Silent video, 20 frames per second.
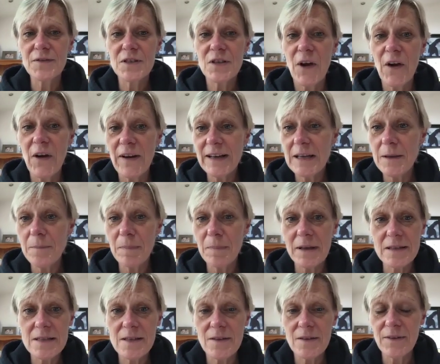tiny
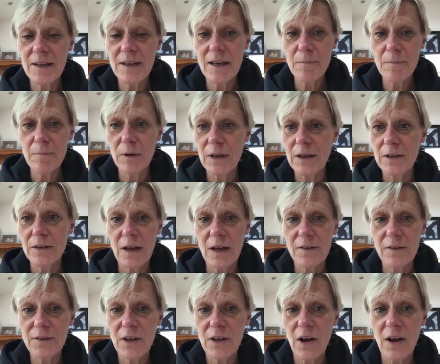bits of kibble
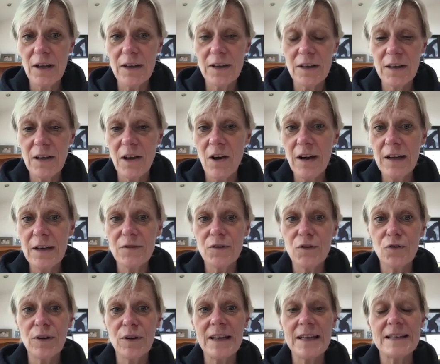and kind of
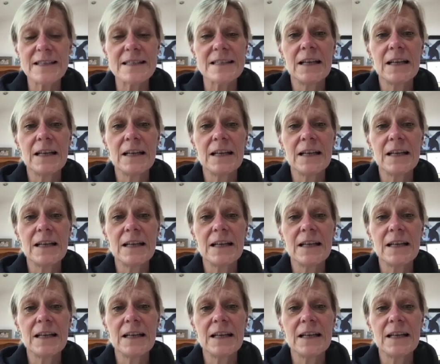treats.